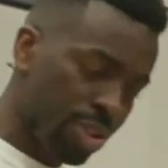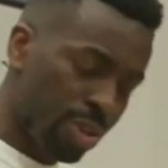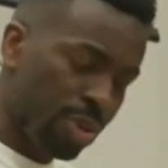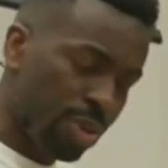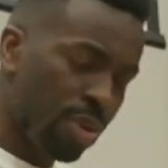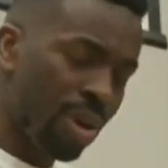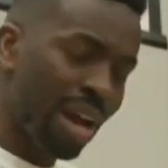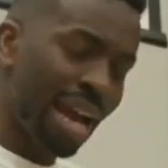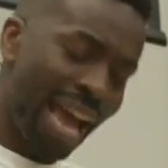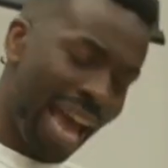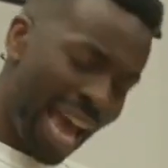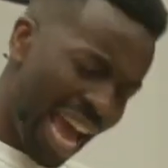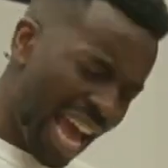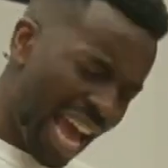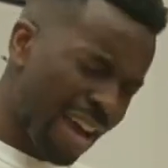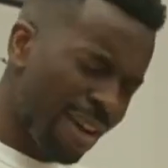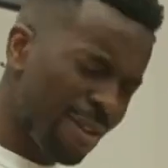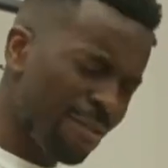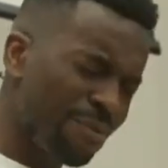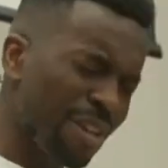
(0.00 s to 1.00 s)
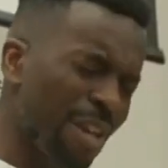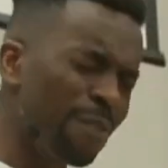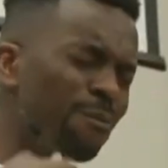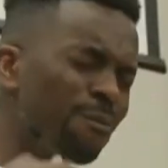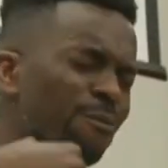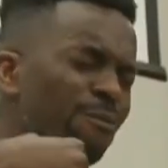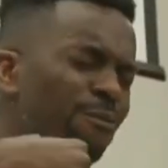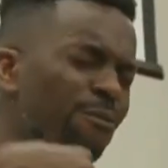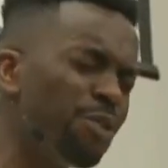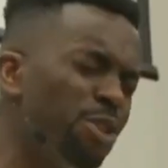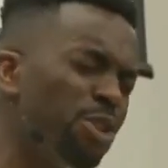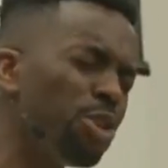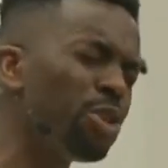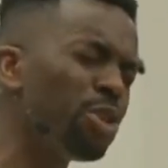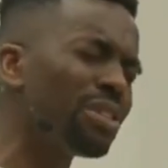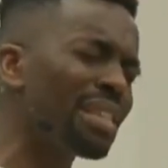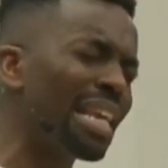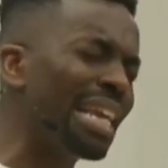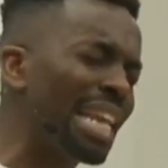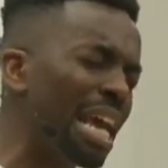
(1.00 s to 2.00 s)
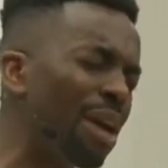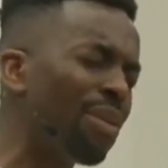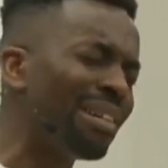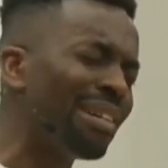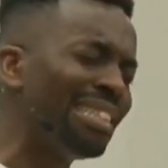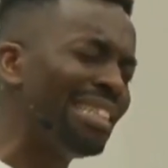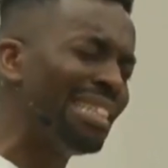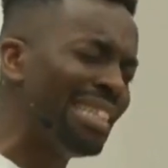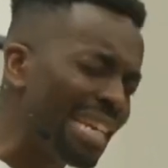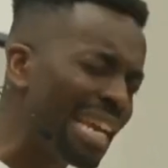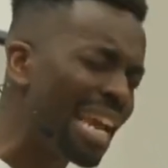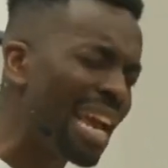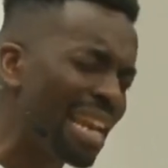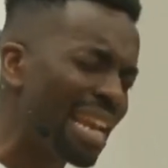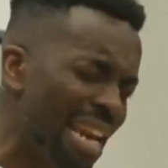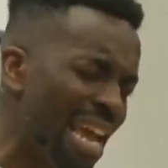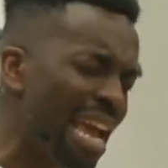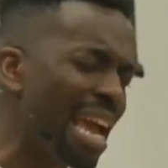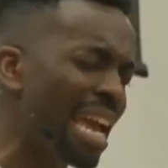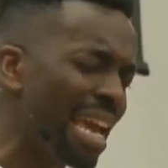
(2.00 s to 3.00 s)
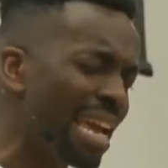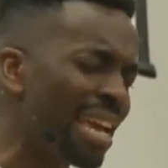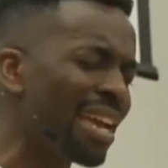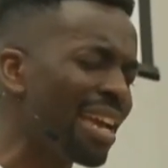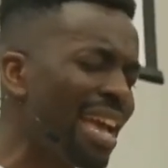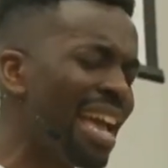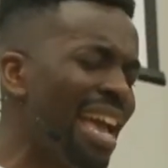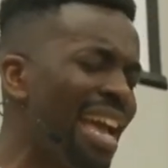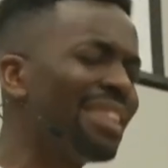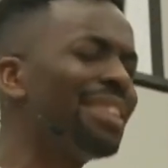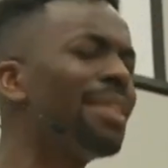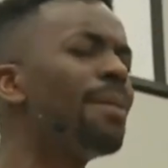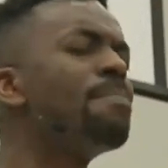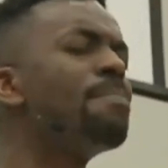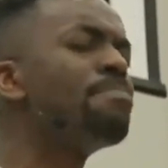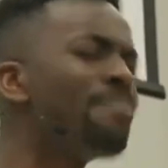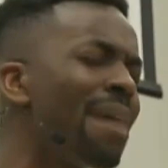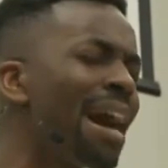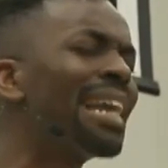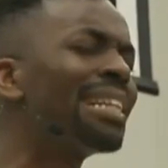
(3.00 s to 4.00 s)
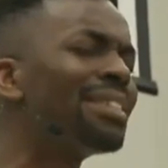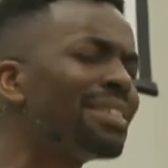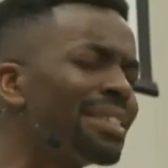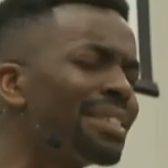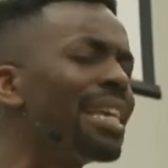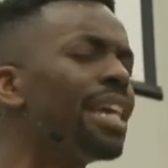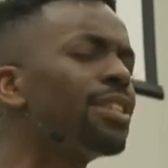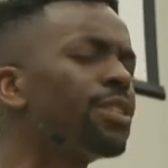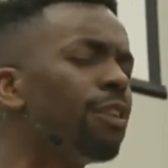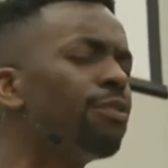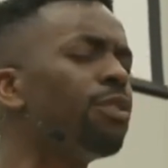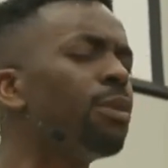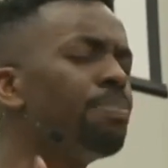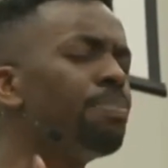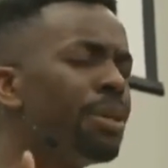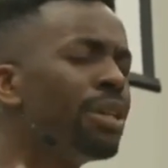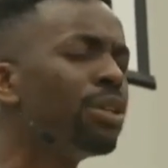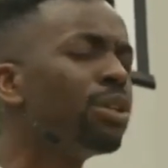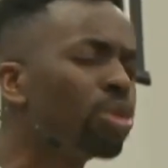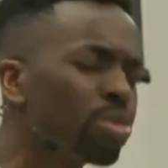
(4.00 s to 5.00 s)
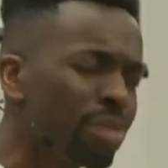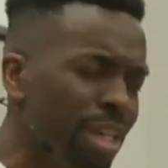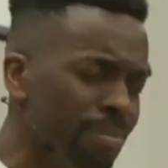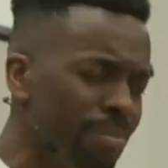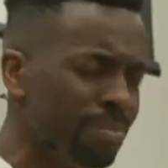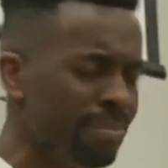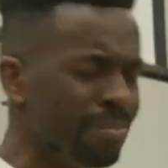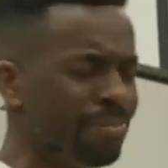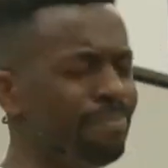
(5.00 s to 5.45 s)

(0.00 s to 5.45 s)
to have infused in our DNA the mindset of a pilgrim.